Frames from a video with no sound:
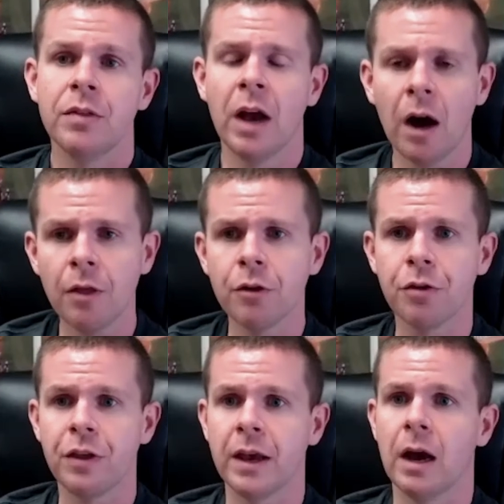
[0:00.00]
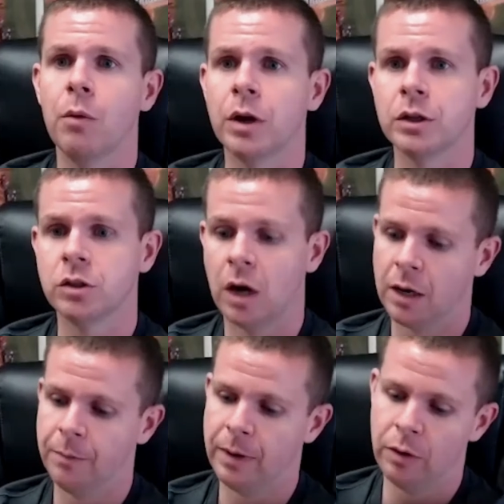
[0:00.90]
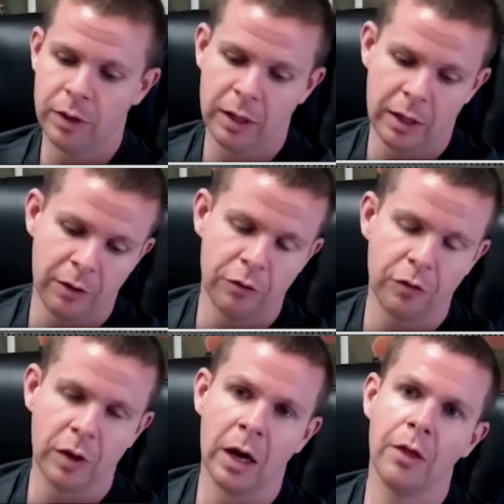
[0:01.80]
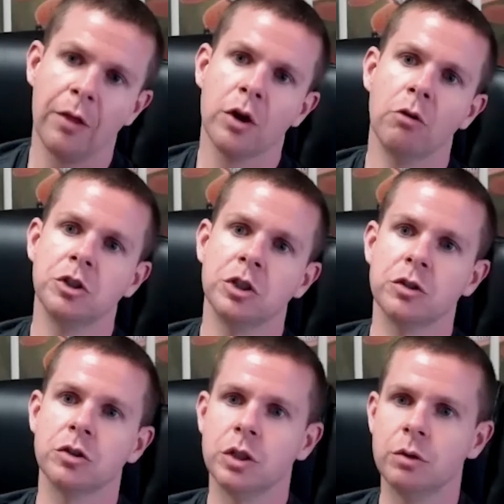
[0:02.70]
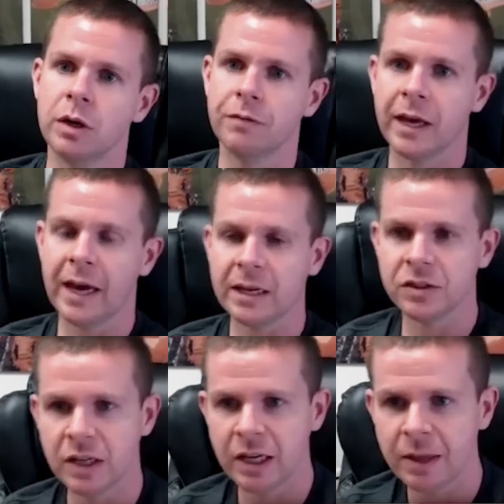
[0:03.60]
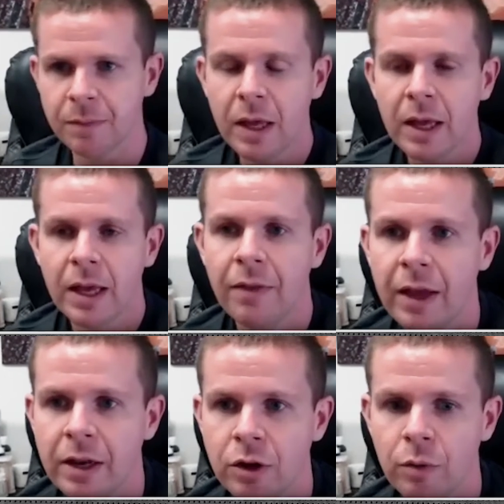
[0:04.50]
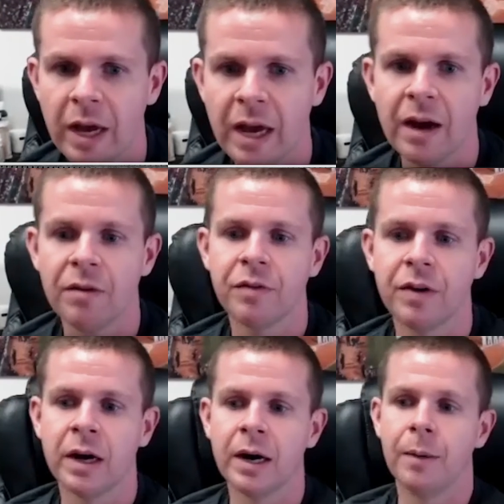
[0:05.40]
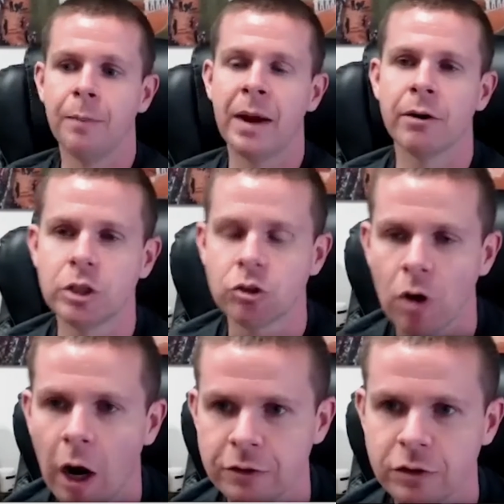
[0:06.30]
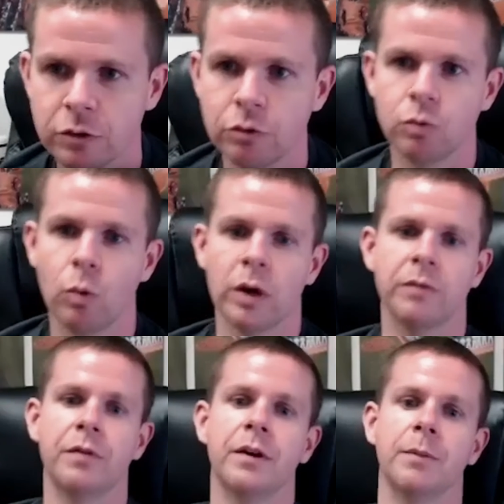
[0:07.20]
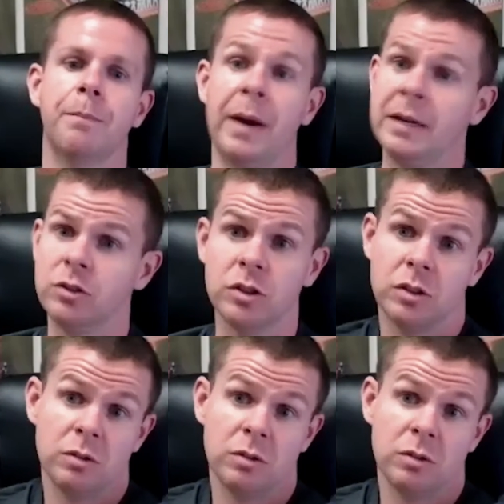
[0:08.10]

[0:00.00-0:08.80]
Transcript: The other thing I want to talk about is uh, the coaches. So you have Cassidy, and then you have uh, Barry Trotz, who's one of the best